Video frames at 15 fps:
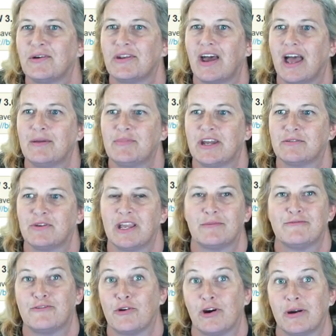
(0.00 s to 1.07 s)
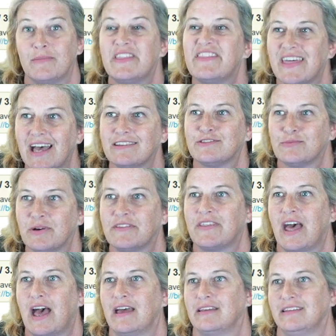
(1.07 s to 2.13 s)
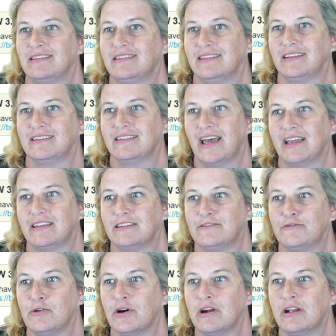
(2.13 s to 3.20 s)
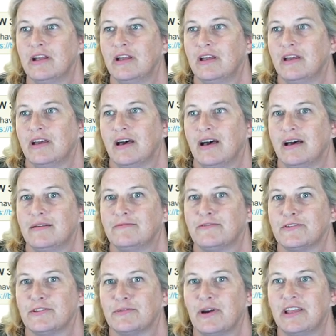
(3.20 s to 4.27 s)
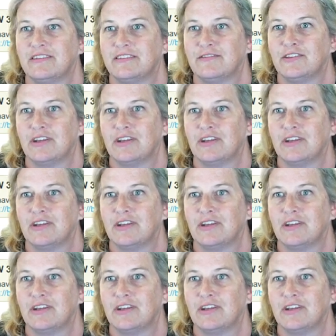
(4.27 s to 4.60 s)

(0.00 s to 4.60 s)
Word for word: to iPad Rehab Forum. That's what that is exactly for. Um, for the rest of you